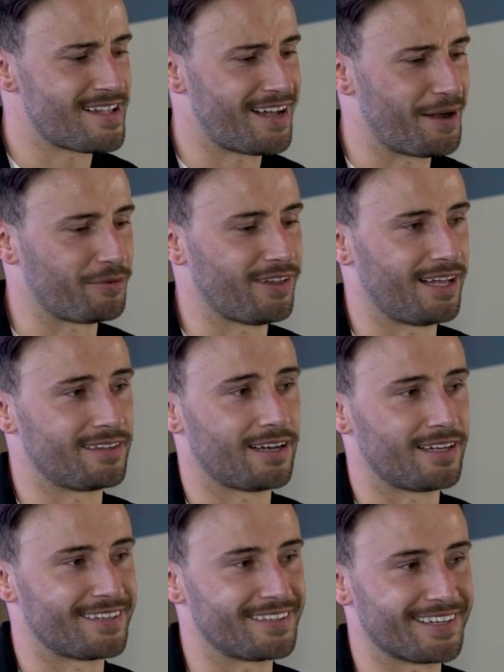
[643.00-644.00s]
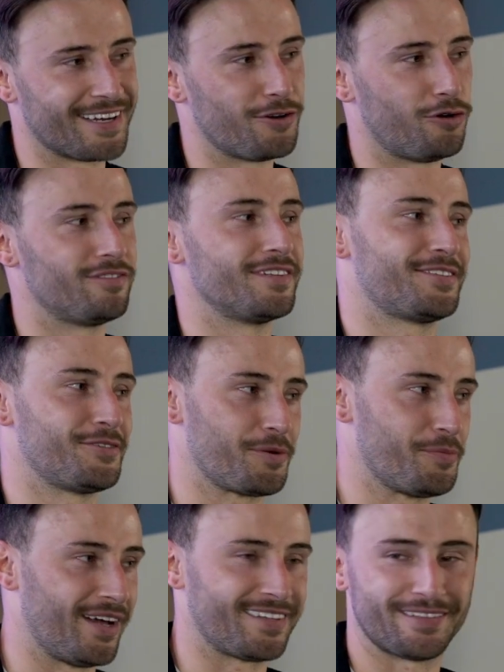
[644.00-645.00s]
I'm glad that I didn't get overly too
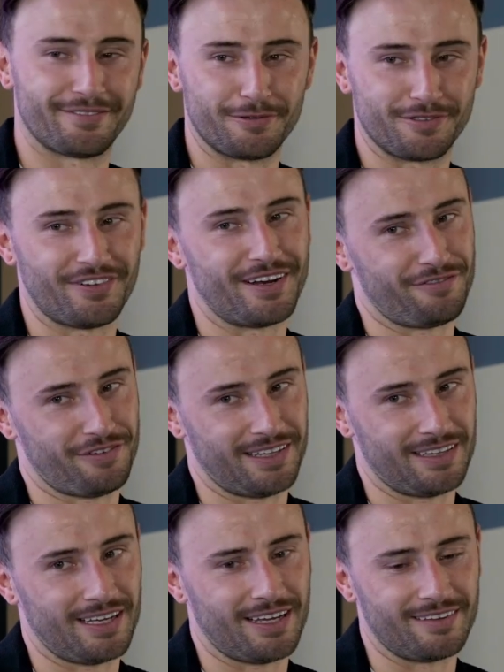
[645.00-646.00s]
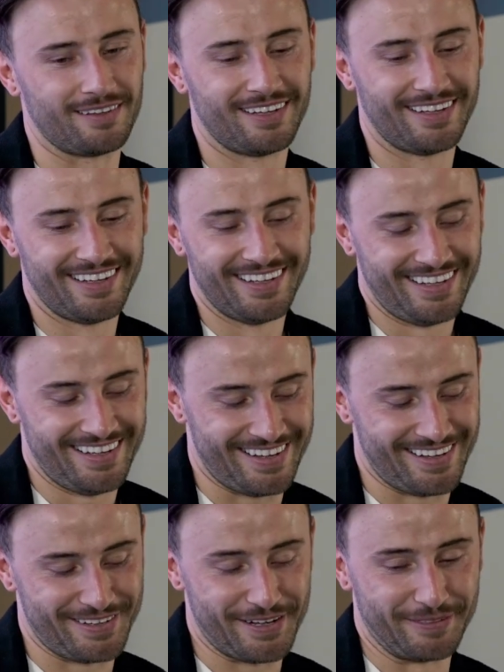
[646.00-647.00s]
competitive. It was very friendly, and
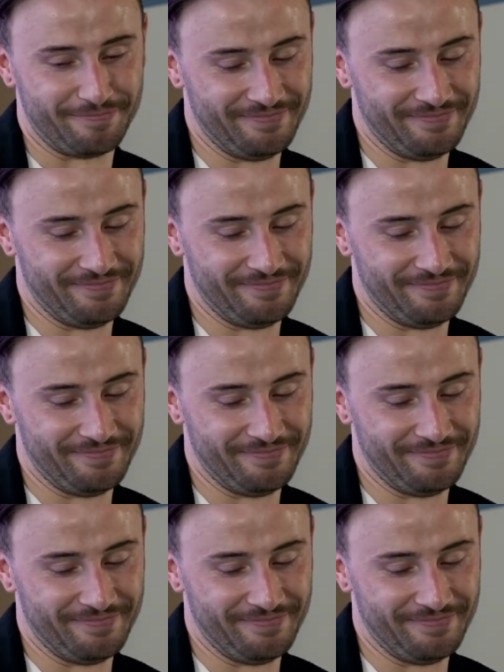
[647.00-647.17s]
yeah.